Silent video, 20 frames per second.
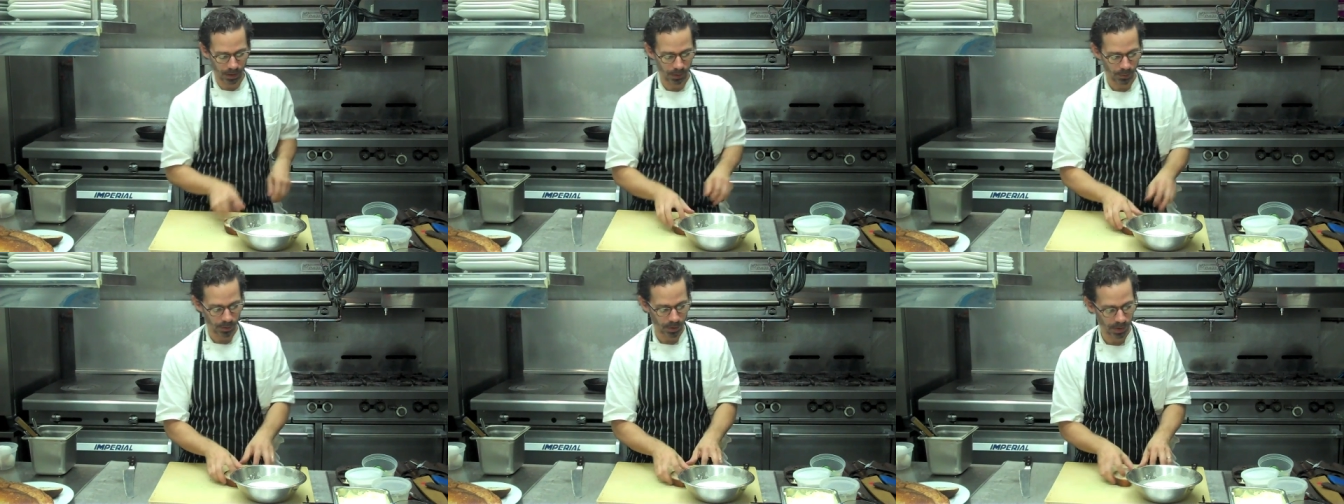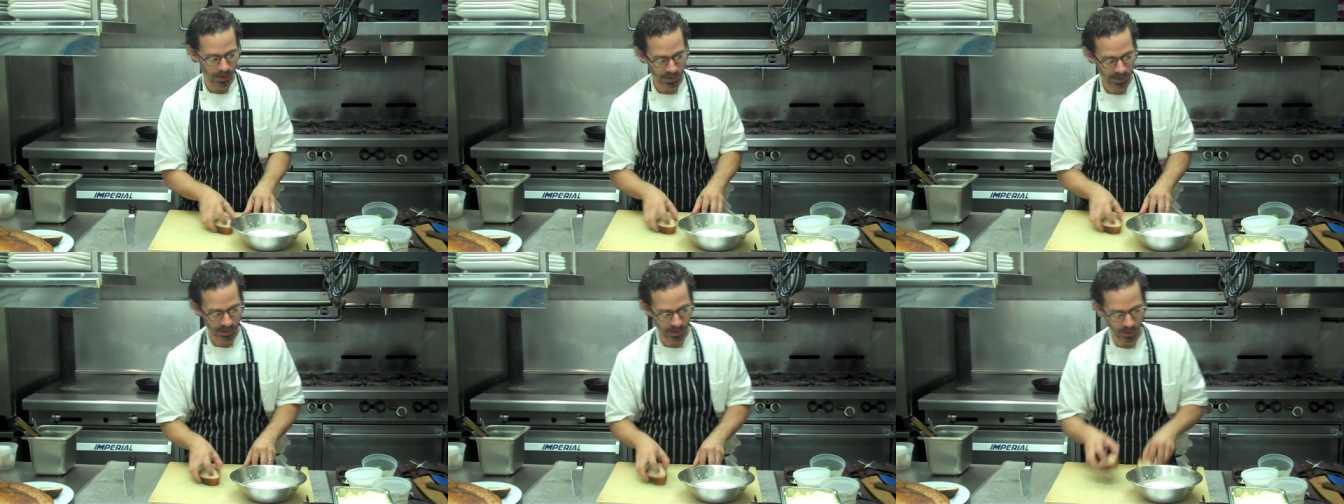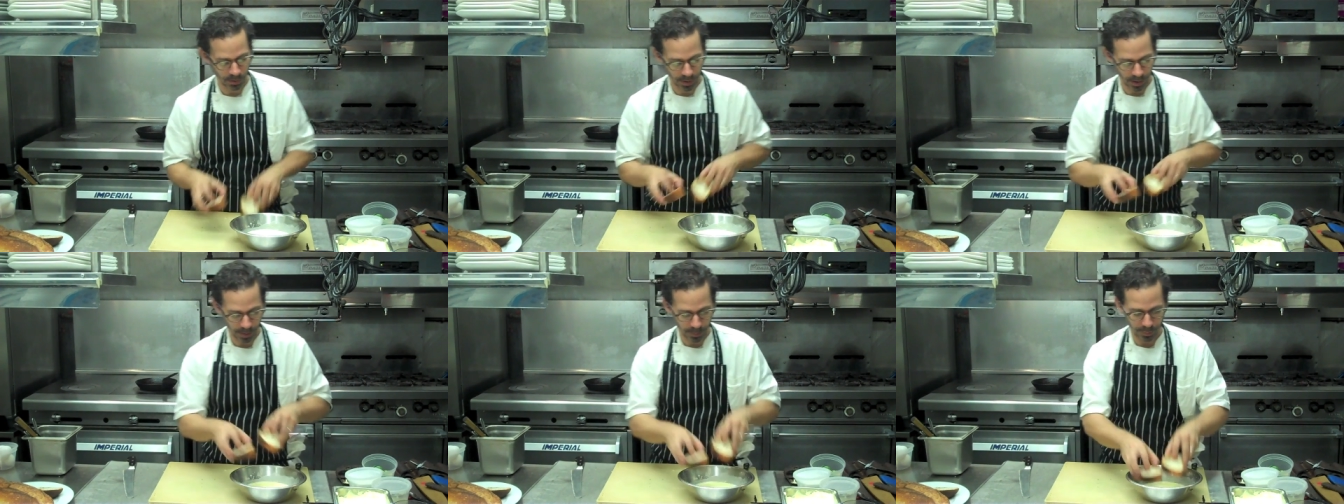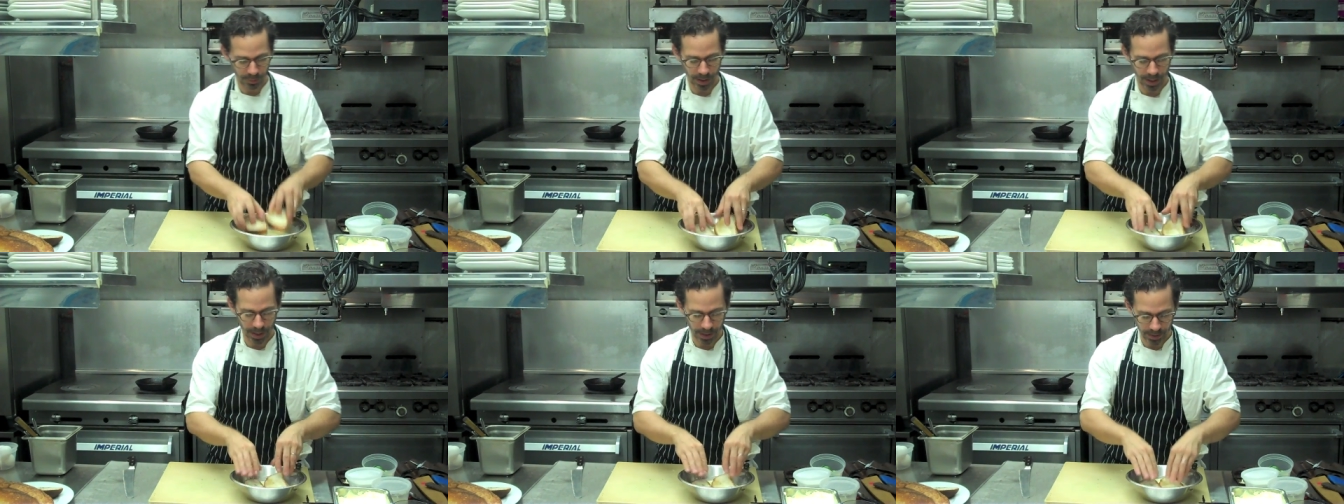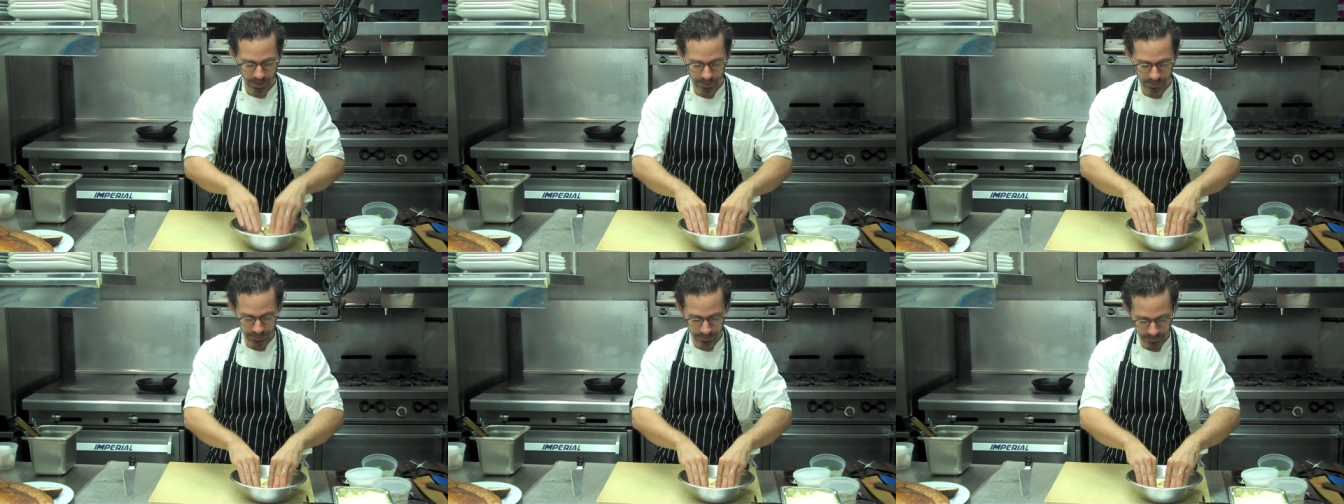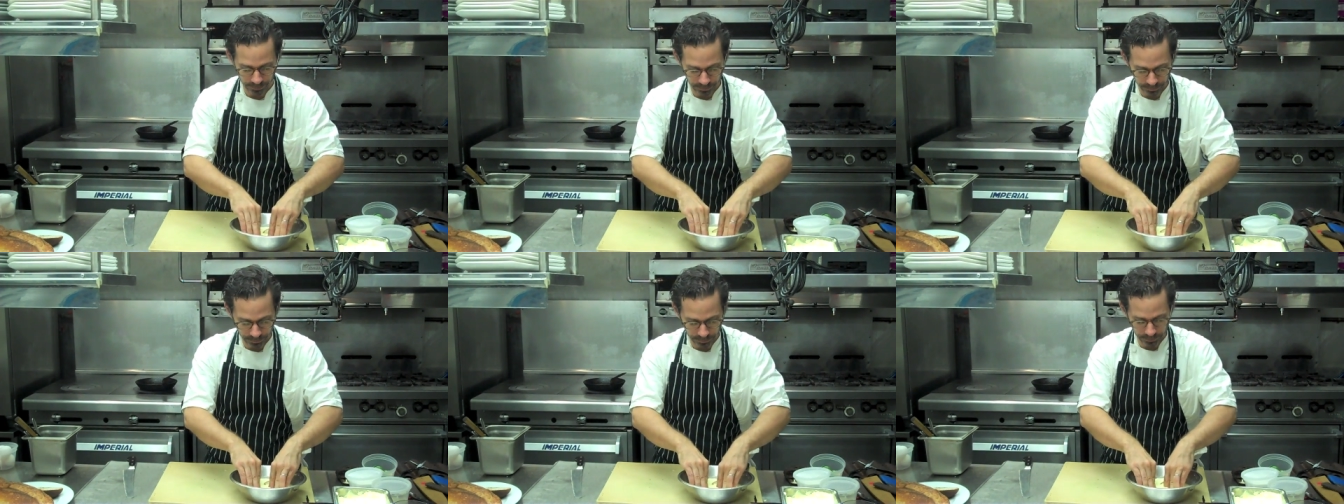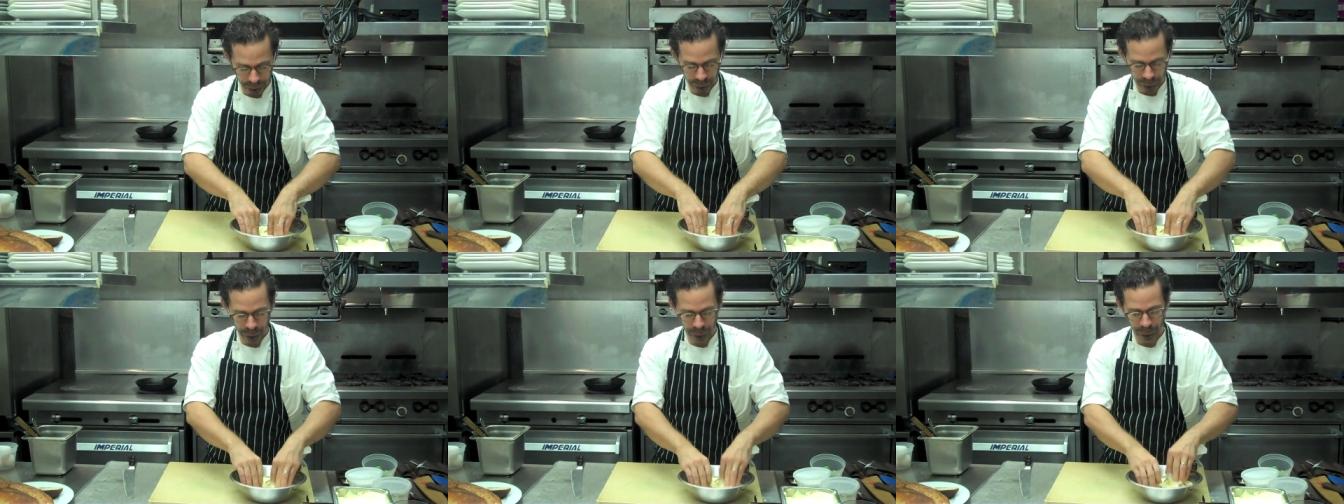We're going to soak our bread
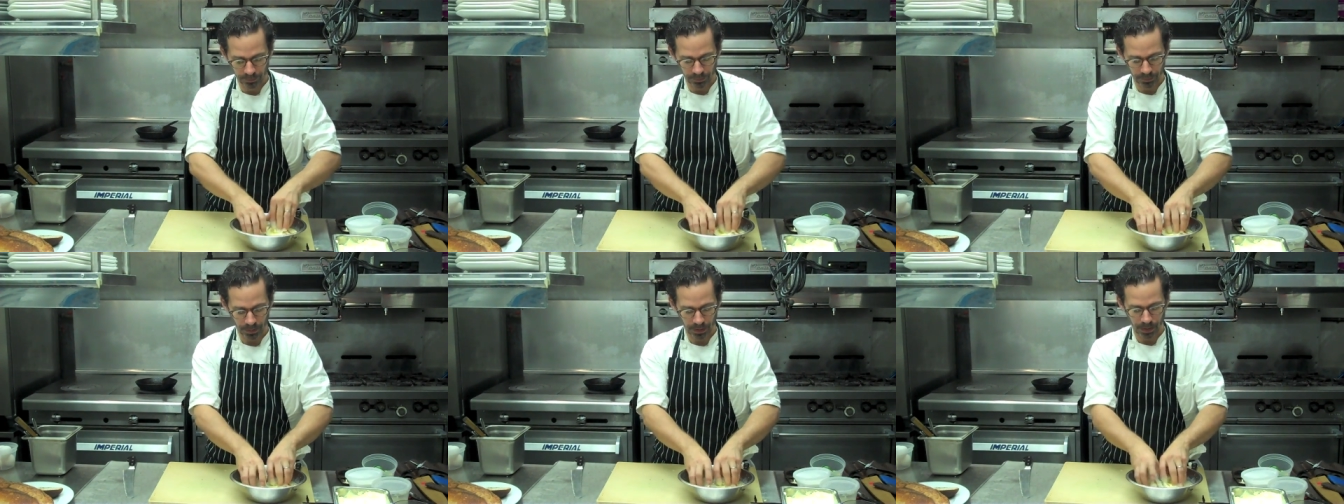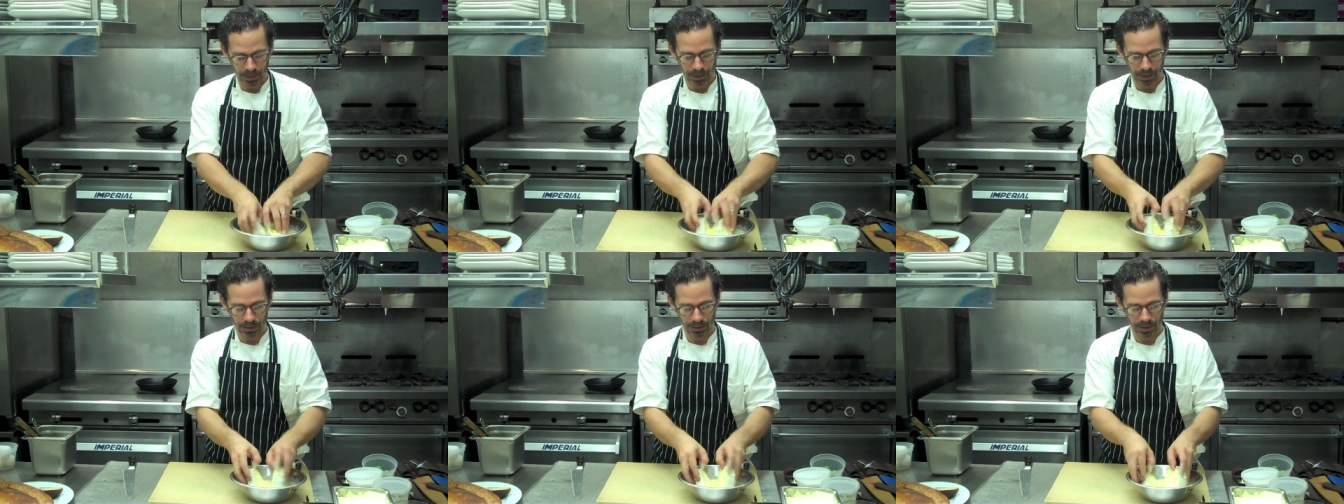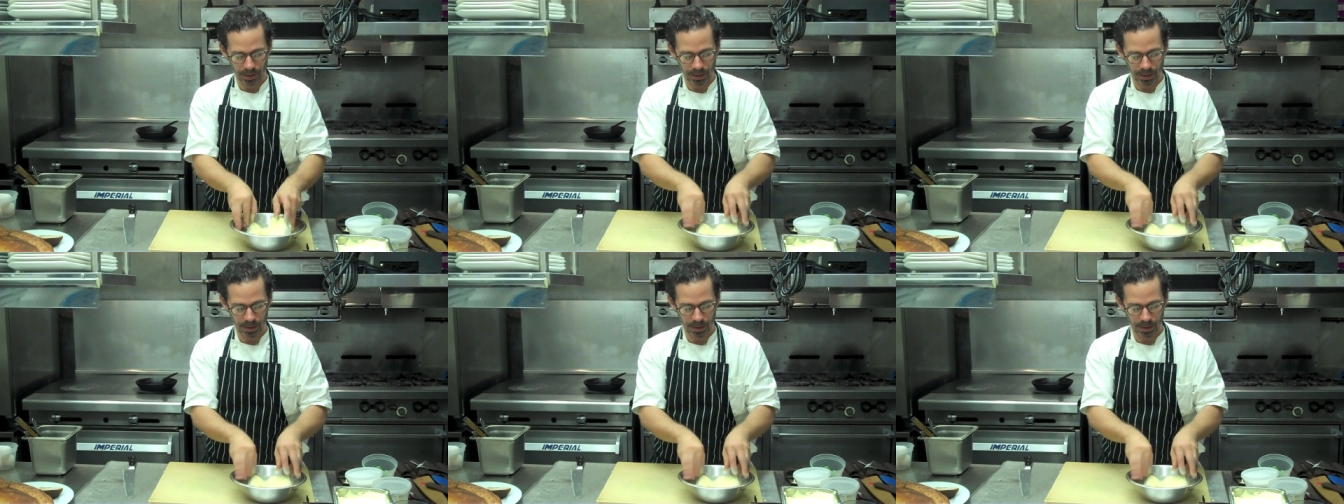and